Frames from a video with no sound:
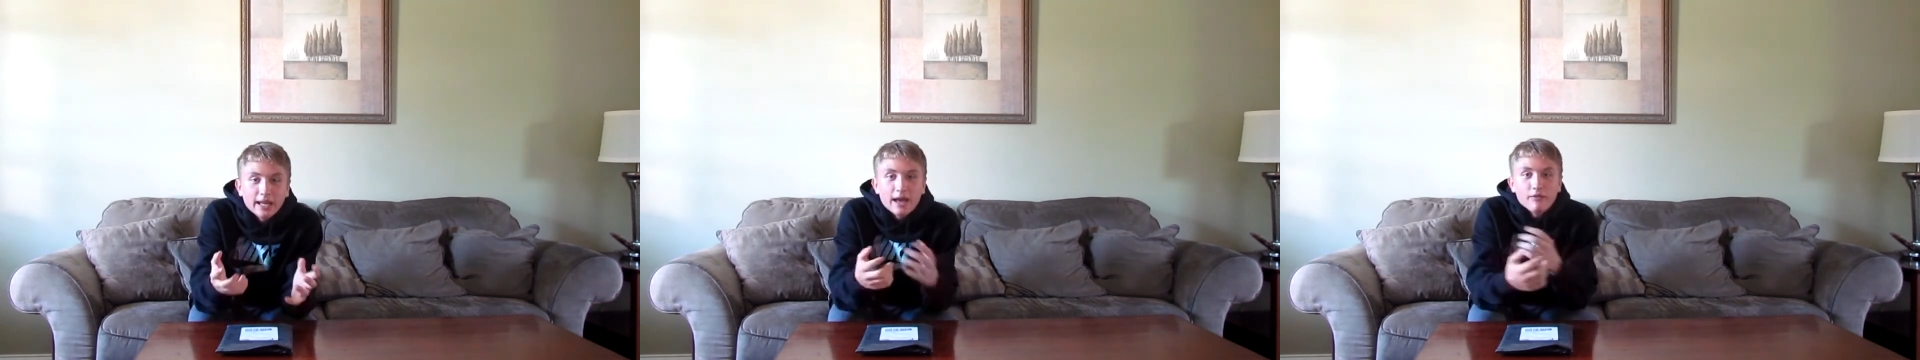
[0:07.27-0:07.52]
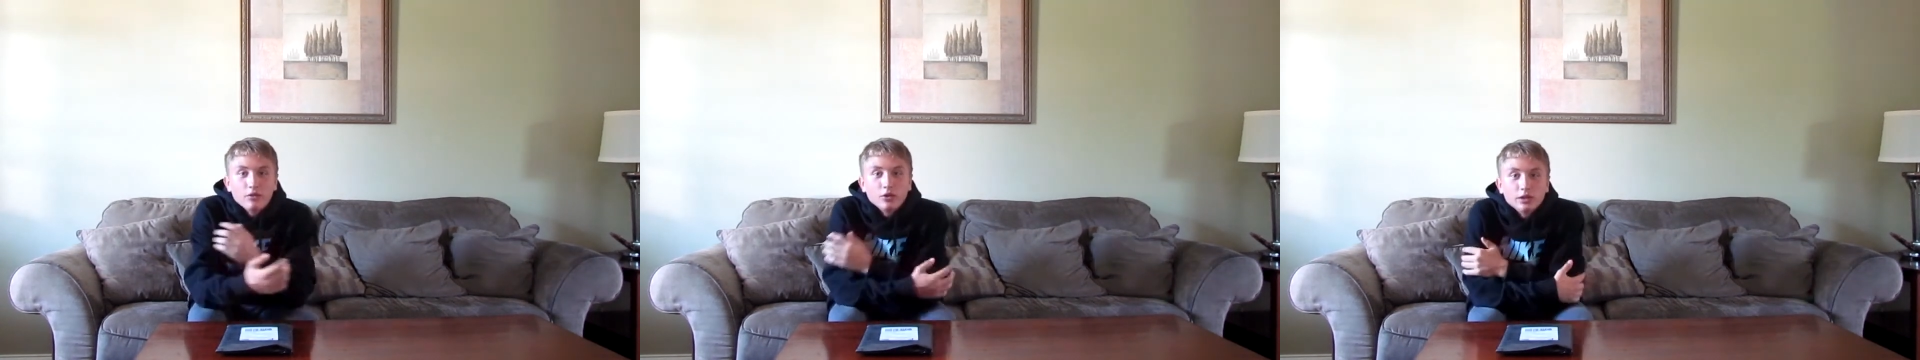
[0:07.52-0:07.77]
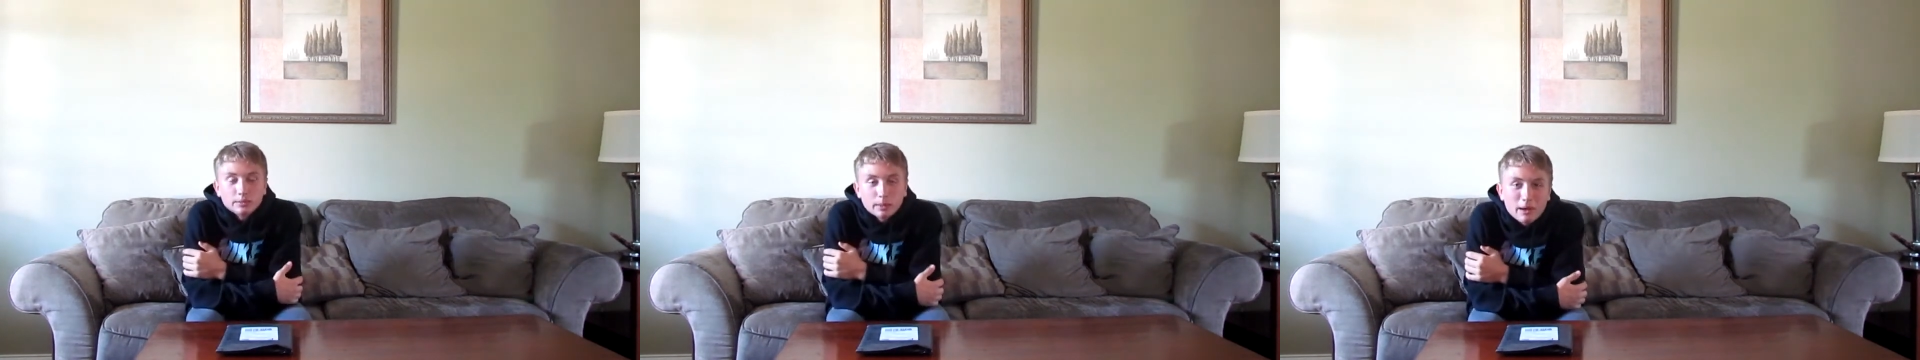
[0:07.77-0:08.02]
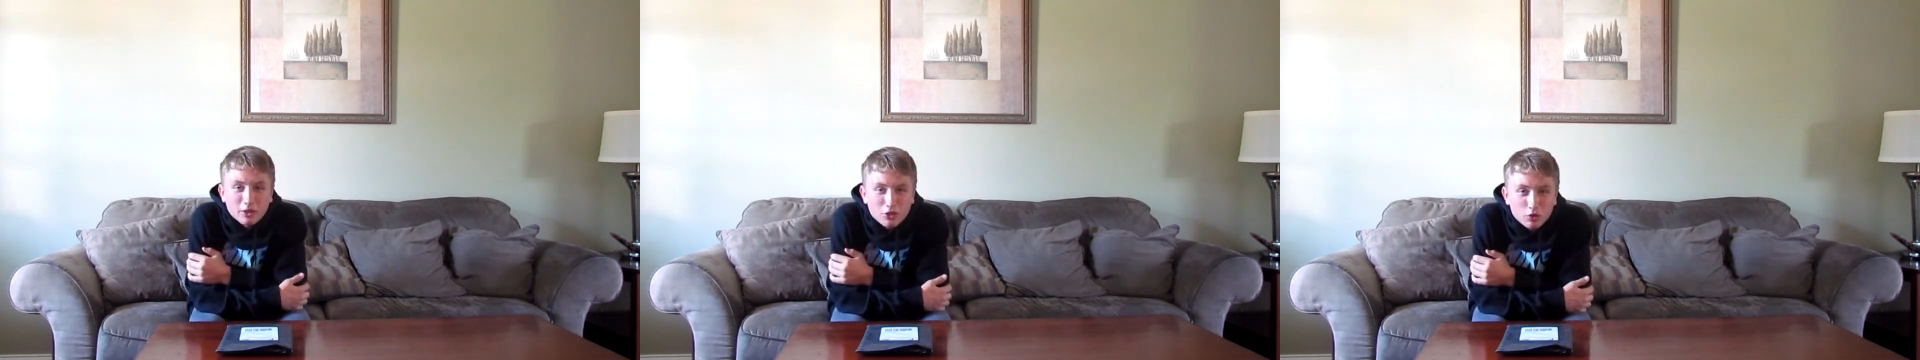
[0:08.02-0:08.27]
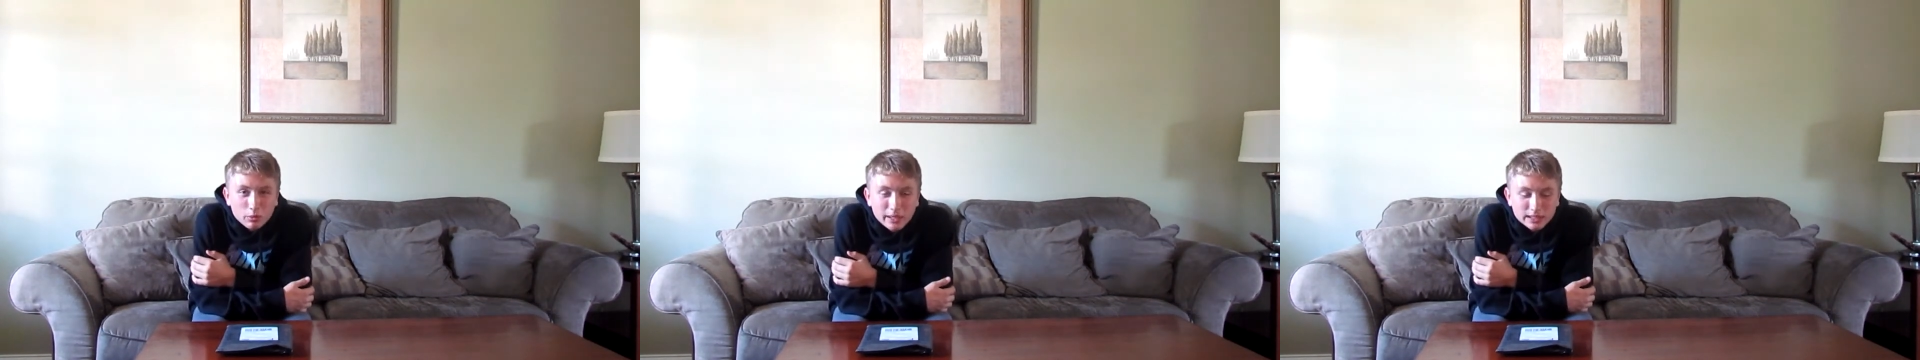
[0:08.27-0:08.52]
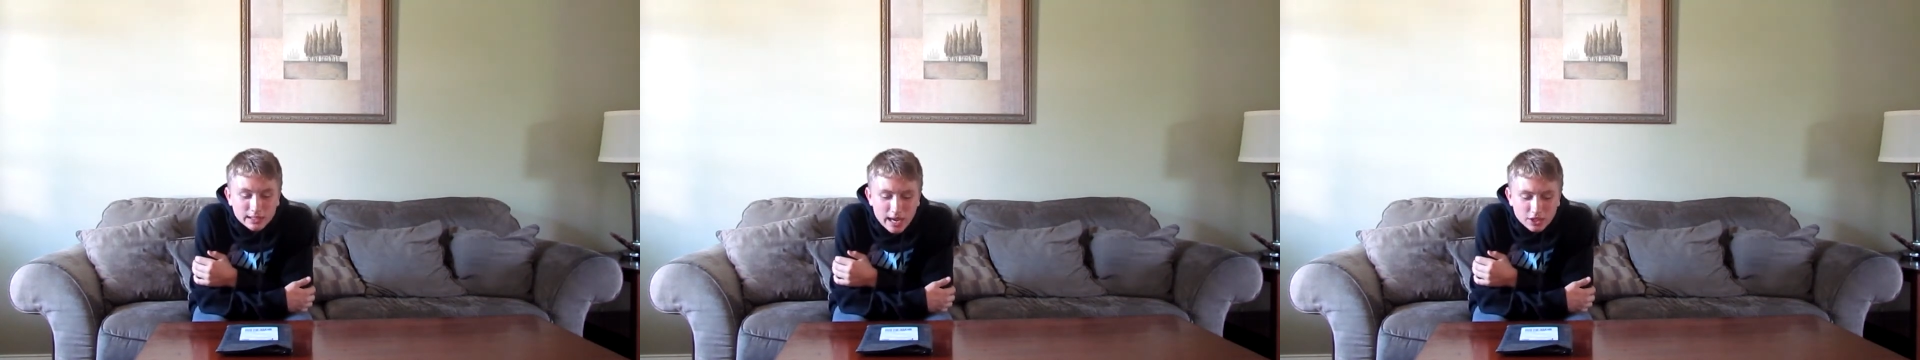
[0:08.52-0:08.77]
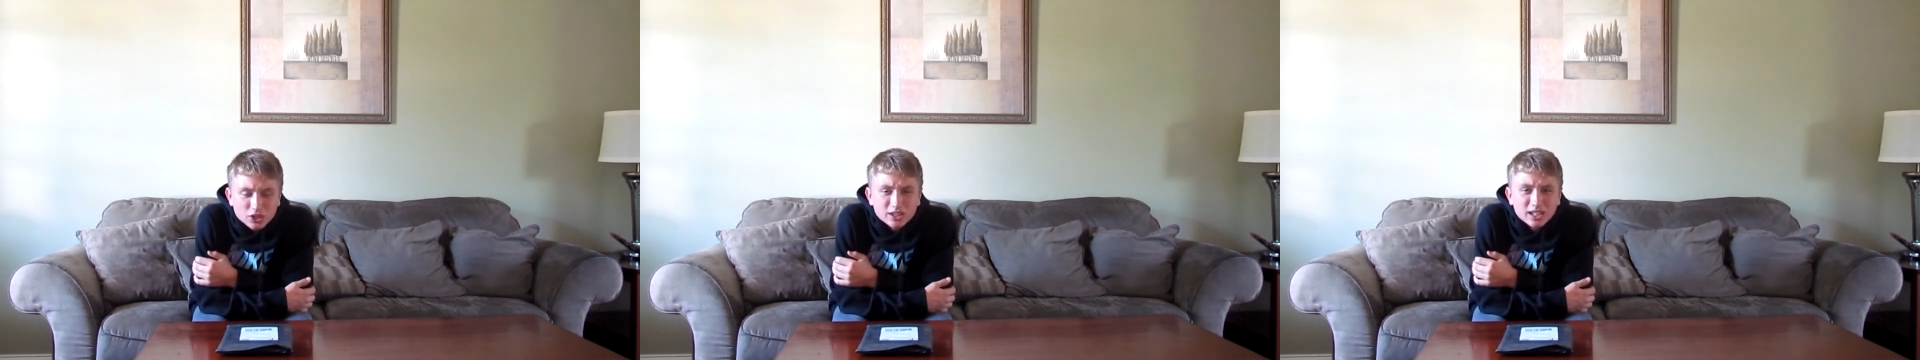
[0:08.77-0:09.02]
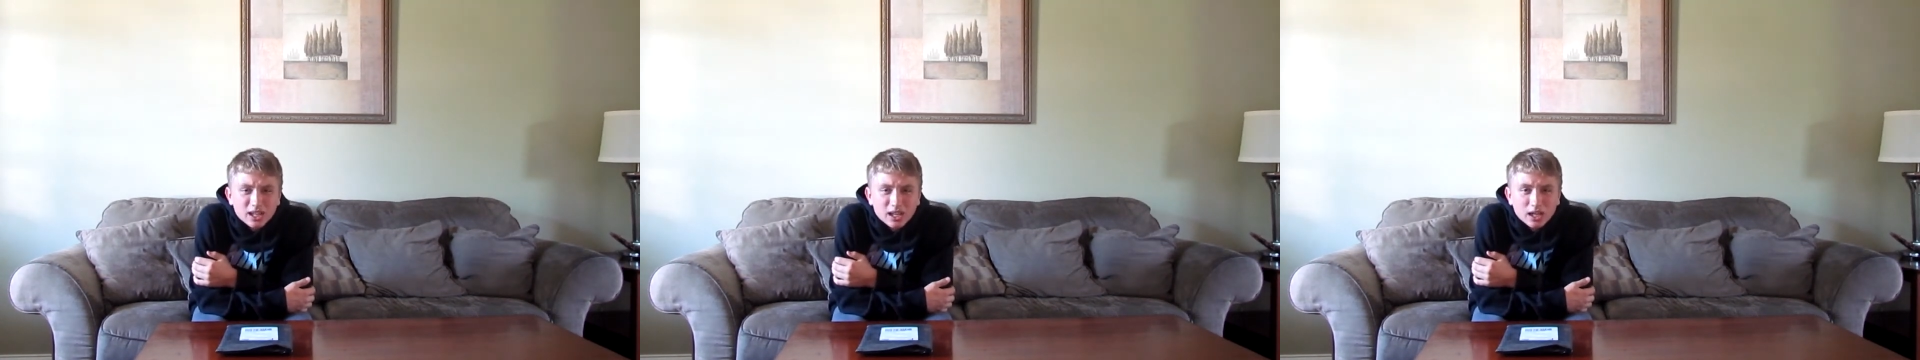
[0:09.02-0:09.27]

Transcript: ever. It's been about 3 weeks, actually.